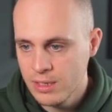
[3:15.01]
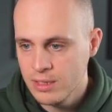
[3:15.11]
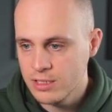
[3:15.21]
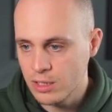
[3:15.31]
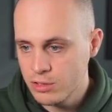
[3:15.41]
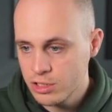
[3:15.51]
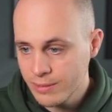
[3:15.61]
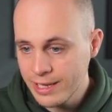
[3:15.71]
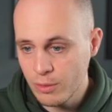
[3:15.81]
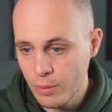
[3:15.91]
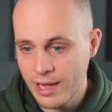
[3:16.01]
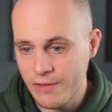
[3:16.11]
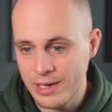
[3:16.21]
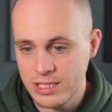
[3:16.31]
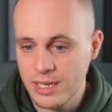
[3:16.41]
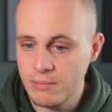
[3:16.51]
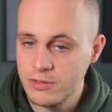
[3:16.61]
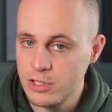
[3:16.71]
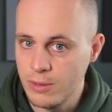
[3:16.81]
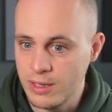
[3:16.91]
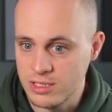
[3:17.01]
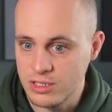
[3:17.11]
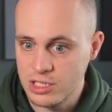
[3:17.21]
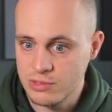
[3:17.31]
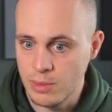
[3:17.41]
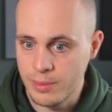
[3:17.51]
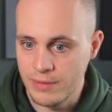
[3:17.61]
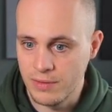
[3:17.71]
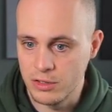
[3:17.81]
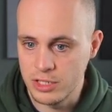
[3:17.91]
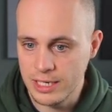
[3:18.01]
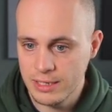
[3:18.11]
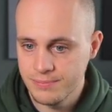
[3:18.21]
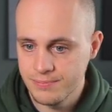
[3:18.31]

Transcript: So straight away, I've managed to get rid of two answers just from a bit of logic.